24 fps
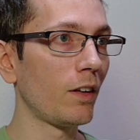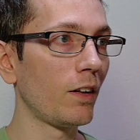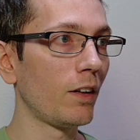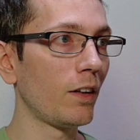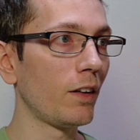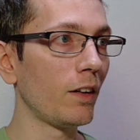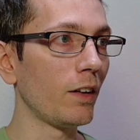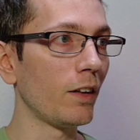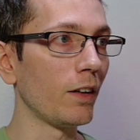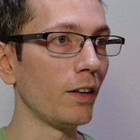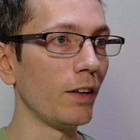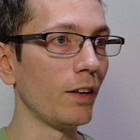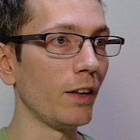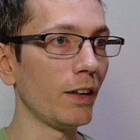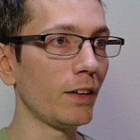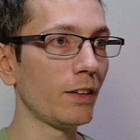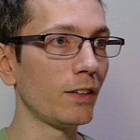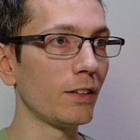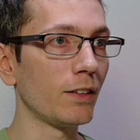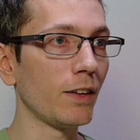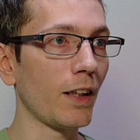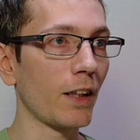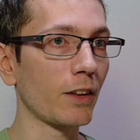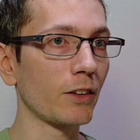And this
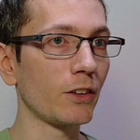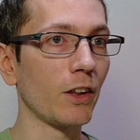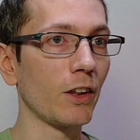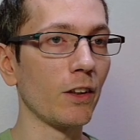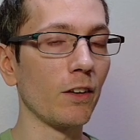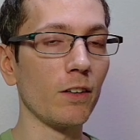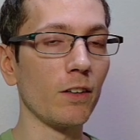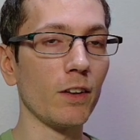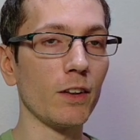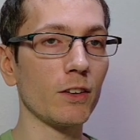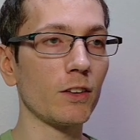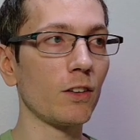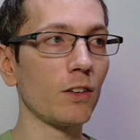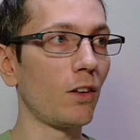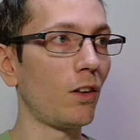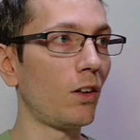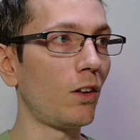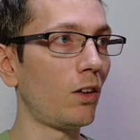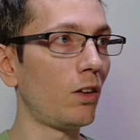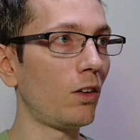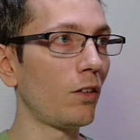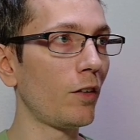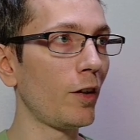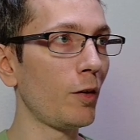is actually going to list
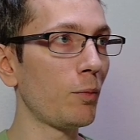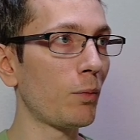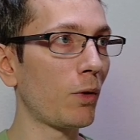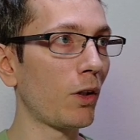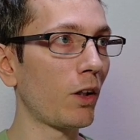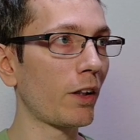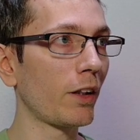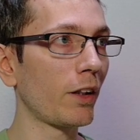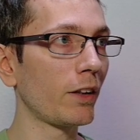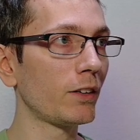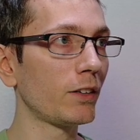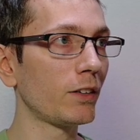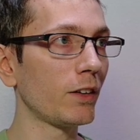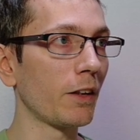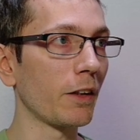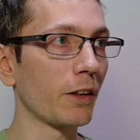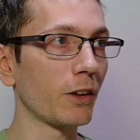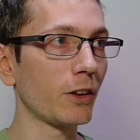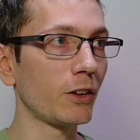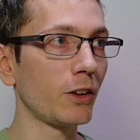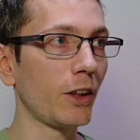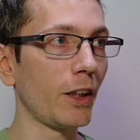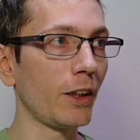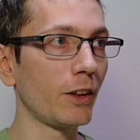all the markets and
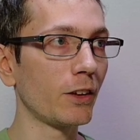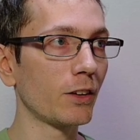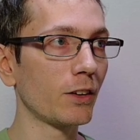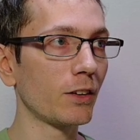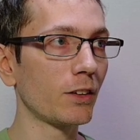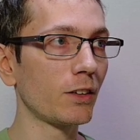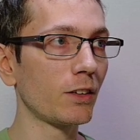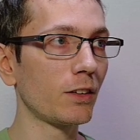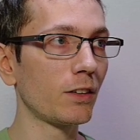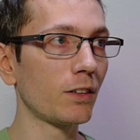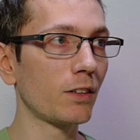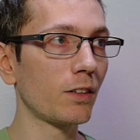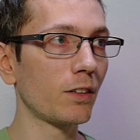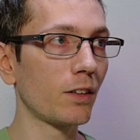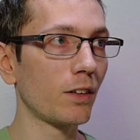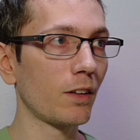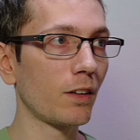exchanges